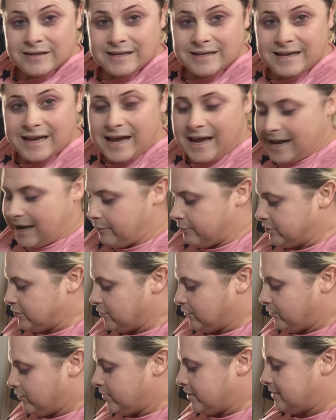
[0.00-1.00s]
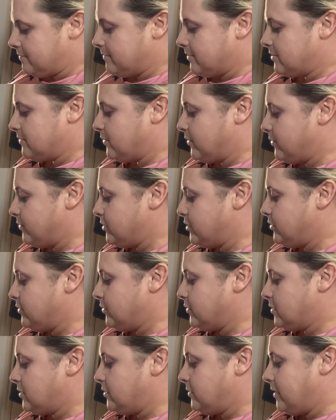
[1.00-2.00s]
Yeah, how was your Christmas? What was you all
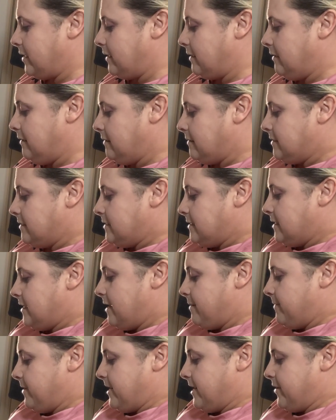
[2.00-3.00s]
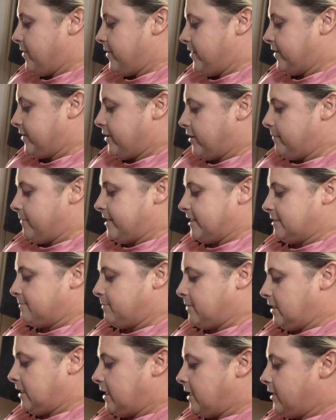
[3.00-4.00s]
doing? Let me know in the comments
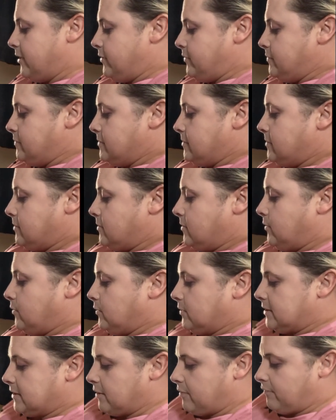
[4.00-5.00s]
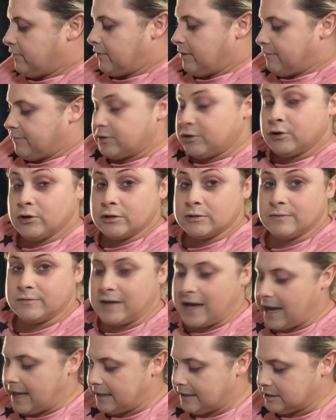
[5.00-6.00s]
below. Also, have you ever cooked with a
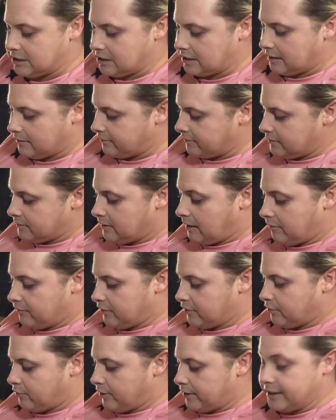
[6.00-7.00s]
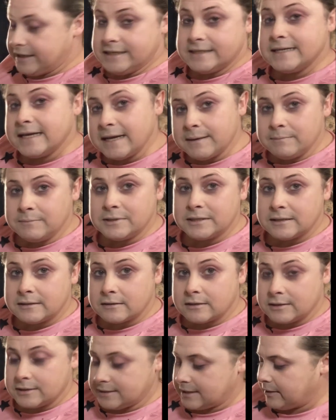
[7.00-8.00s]
halogen oven? Have you got any tips?
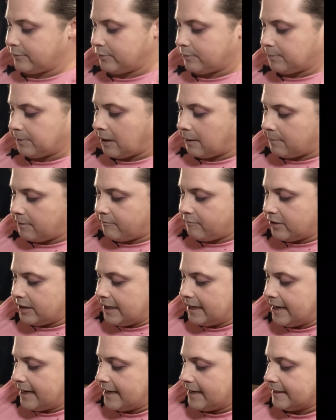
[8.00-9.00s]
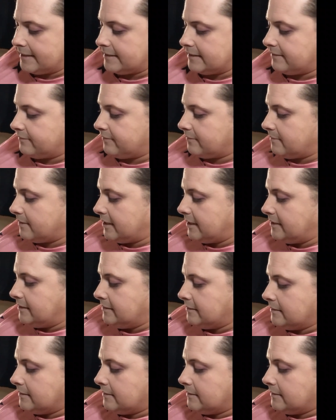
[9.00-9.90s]
Because that would come in really handy for me.